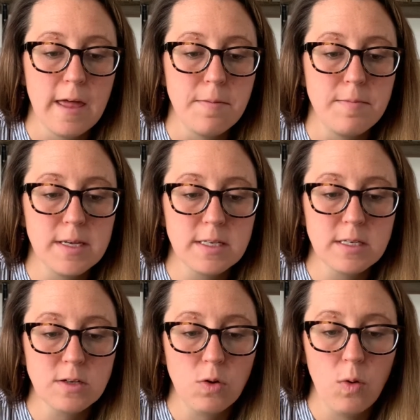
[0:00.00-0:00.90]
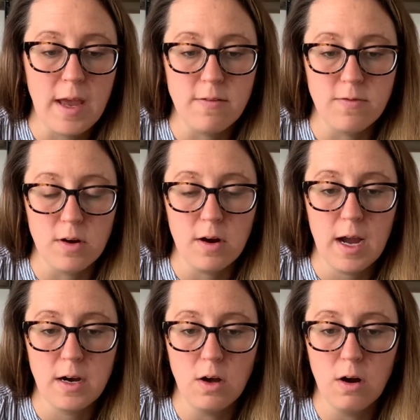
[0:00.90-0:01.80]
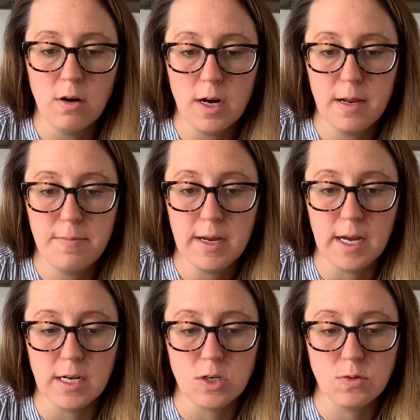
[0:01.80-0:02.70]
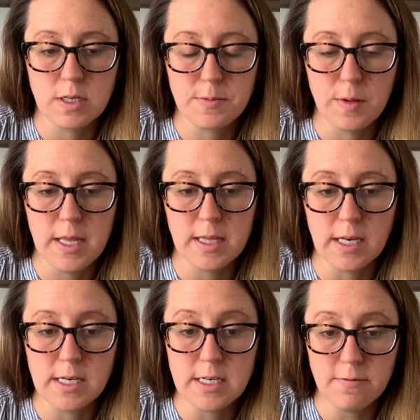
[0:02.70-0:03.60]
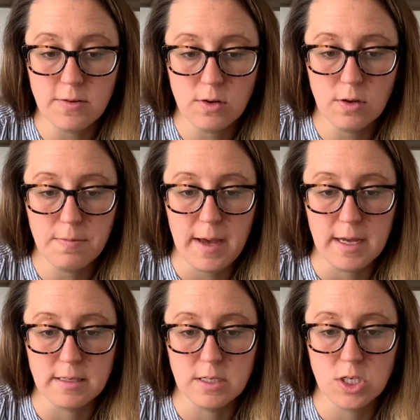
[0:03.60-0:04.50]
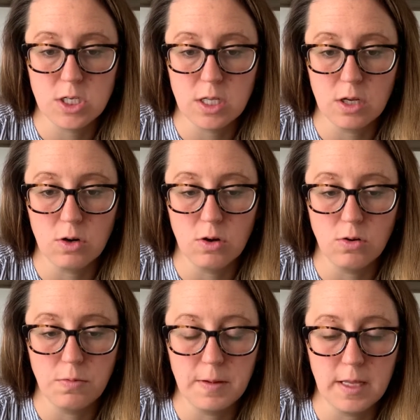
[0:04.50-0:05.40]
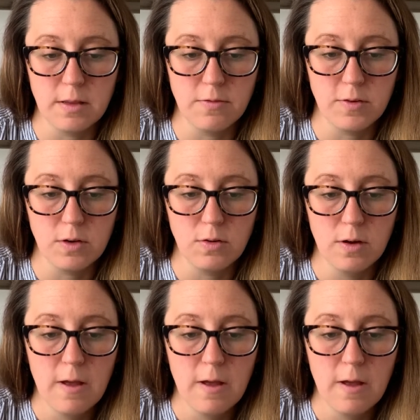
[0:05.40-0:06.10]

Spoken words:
Mrs. Quaver had already begun to explain the difficult passage to the girl who played the flute.